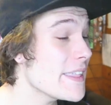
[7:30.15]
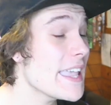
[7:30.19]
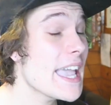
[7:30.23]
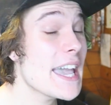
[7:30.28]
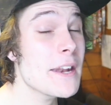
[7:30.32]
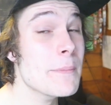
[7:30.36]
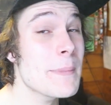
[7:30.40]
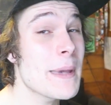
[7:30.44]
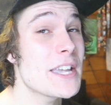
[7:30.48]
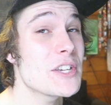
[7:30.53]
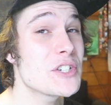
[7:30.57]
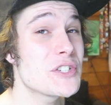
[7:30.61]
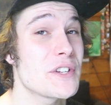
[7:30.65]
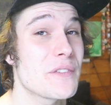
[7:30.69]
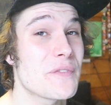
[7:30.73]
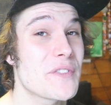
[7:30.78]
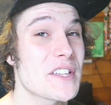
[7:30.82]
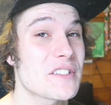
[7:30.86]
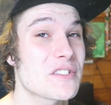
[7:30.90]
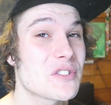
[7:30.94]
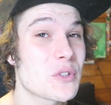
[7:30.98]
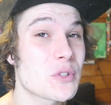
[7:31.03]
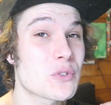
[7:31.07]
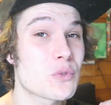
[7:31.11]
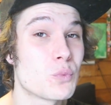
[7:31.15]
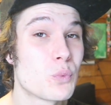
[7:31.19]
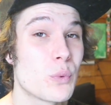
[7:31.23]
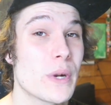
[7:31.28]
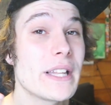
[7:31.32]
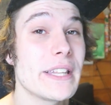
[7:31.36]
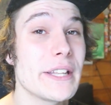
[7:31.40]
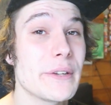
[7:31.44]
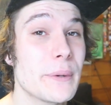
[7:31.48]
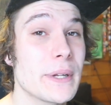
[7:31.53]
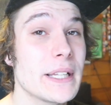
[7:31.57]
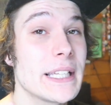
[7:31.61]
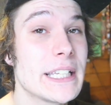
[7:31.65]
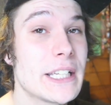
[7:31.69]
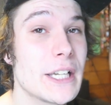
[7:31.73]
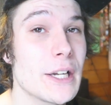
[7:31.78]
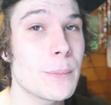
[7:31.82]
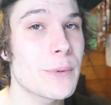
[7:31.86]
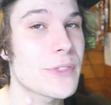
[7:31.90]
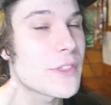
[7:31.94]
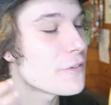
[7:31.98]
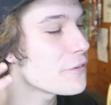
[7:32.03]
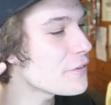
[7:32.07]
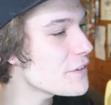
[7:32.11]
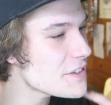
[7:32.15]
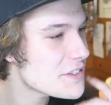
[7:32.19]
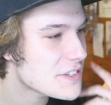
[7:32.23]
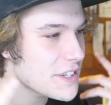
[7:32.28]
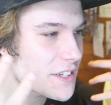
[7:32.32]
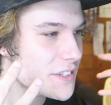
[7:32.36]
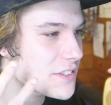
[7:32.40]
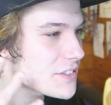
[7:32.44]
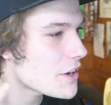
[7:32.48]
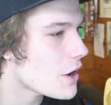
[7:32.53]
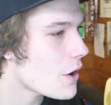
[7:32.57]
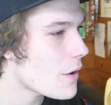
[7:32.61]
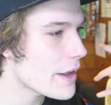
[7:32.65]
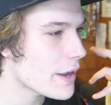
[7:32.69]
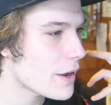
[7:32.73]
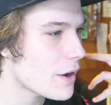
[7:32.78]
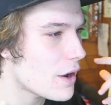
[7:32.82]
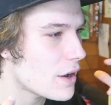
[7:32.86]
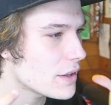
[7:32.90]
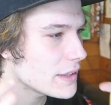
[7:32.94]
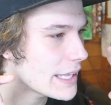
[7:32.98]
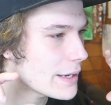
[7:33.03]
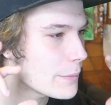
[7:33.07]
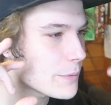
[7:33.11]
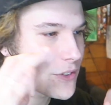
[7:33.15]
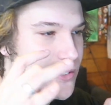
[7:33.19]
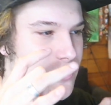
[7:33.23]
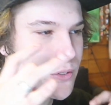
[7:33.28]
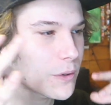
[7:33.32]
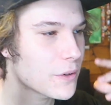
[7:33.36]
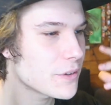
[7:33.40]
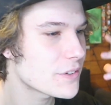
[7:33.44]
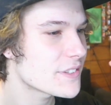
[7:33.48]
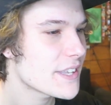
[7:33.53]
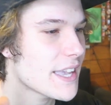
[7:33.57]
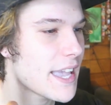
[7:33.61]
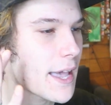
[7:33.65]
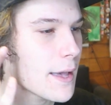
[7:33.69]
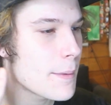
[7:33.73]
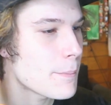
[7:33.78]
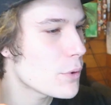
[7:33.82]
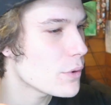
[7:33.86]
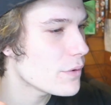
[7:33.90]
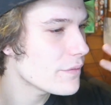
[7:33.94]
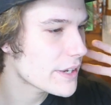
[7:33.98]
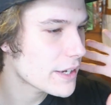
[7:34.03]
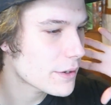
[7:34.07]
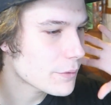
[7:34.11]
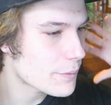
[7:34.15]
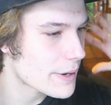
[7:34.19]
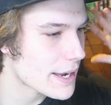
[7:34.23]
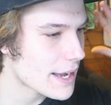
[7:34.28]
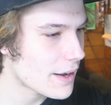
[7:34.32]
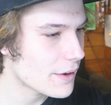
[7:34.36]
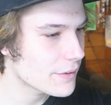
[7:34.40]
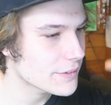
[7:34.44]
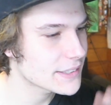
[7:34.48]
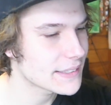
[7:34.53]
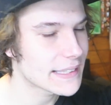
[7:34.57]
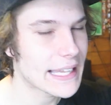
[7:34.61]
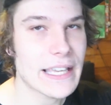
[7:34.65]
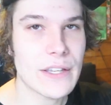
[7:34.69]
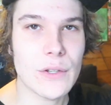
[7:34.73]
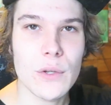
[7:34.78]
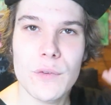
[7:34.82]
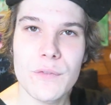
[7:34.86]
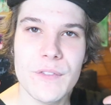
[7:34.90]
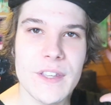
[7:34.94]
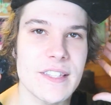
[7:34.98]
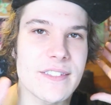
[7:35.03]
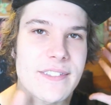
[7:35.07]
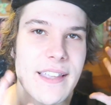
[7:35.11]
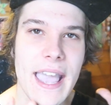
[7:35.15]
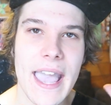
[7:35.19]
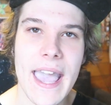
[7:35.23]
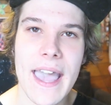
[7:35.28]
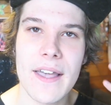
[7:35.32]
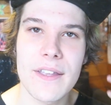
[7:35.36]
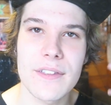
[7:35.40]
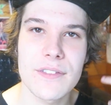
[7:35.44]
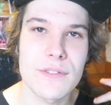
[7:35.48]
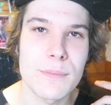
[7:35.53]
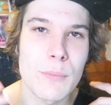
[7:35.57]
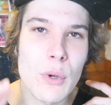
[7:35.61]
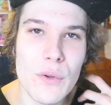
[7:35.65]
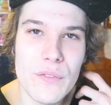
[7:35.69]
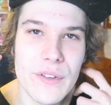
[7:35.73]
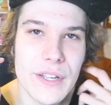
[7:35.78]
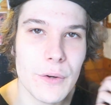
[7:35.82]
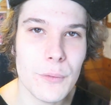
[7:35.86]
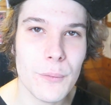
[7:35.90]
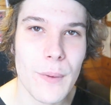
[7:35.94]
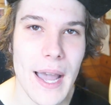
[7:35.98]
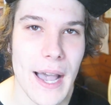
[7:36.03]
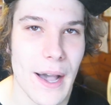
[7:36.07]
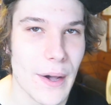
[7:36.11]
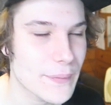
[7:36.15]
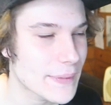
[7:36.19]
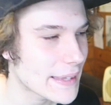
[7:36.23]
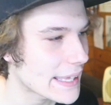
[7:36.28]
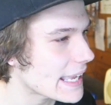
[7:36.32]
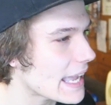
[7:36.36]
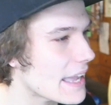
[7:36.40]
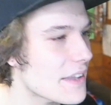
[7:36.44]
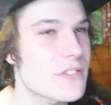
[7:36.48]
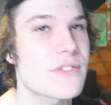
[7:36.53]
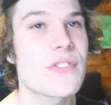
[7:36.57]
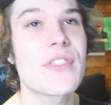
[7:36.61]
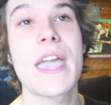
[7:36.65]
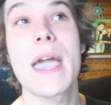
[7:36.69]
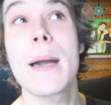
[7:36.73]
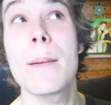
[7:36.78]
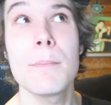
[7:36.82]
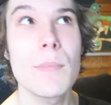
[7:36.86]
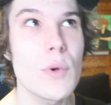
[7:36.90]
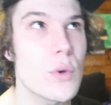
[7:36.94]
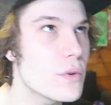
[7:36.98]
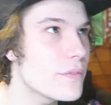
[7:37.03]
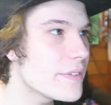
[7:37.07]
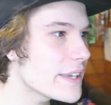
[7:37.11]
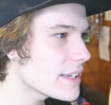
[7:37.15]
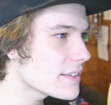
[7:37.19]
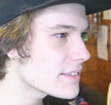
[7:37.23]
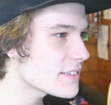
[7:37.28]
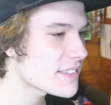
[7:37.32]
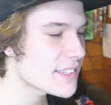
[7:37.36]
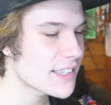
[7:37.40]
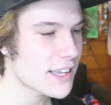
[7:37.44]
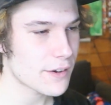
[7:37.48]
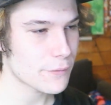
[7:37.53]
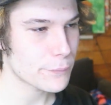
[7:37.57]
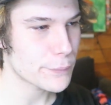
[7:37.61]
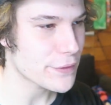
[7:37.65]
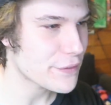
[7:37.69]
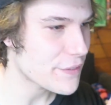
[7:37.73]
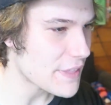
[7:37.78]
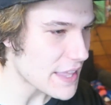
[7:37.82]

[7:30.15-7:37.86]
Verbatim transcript: But the animation of this looks really, really good with the physics going on, like with Sora's hair moving around and like Goofy's eyes moving around, like as they're moving and stuff